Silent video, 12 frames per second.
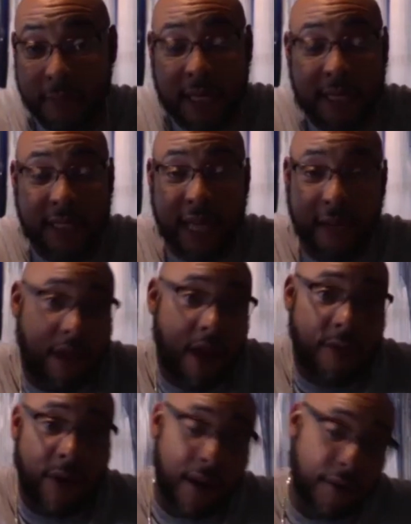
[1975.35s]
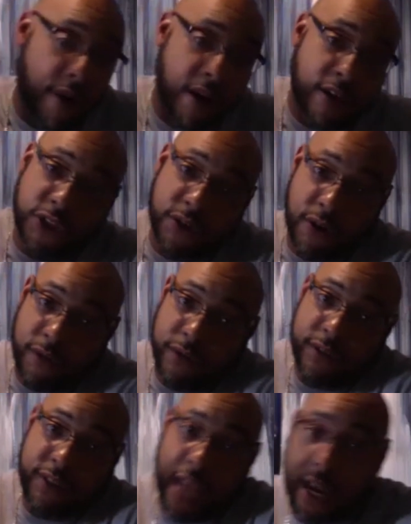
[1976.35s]
Because I rarely shoot over
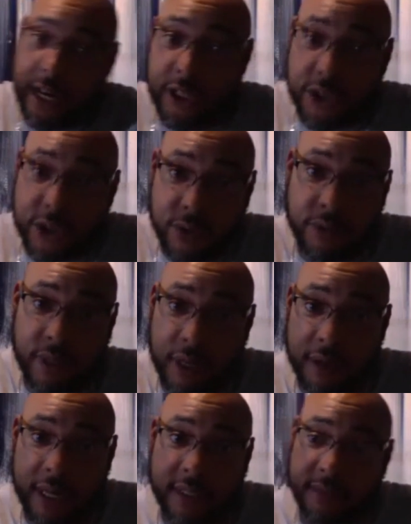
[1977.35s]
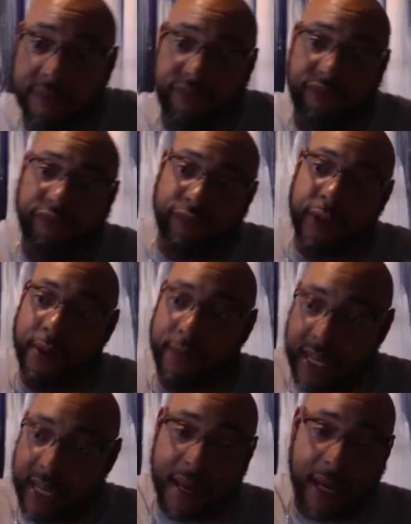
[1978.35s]
82.
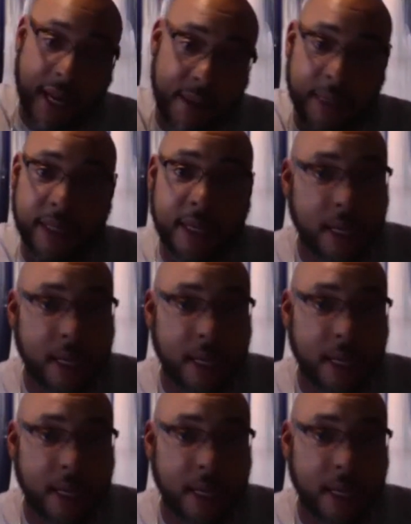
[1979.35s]
That's my limit.